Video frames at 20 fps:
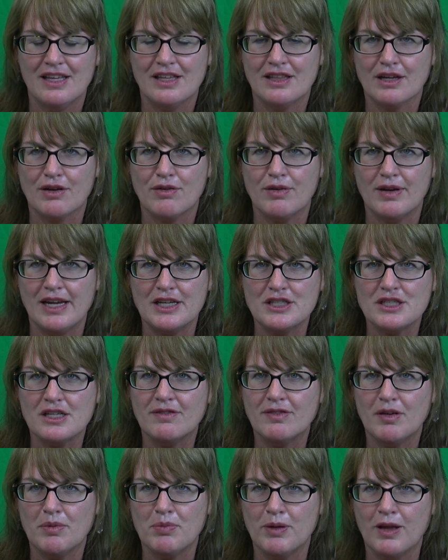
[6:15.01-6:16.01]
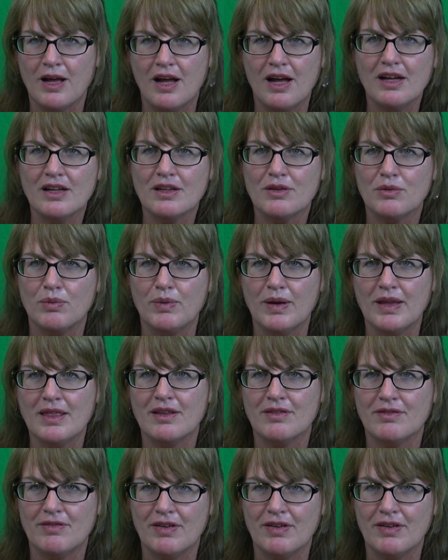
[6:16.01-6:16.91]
the creation of a blog with a